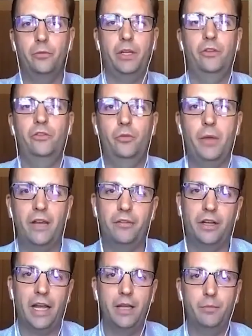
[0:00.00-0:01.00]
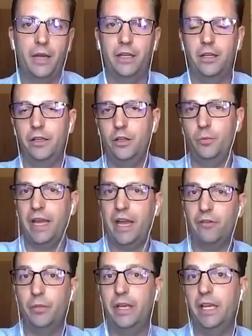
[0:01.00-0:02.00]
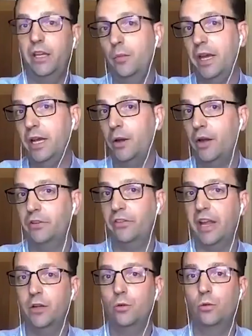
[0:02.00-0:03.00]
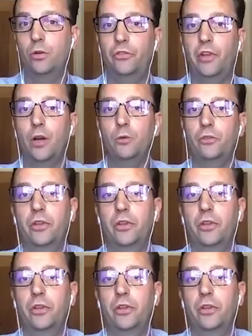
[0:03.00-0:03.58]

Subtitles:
because you may have a claim handler, you may have me, you may not have a technical consultant.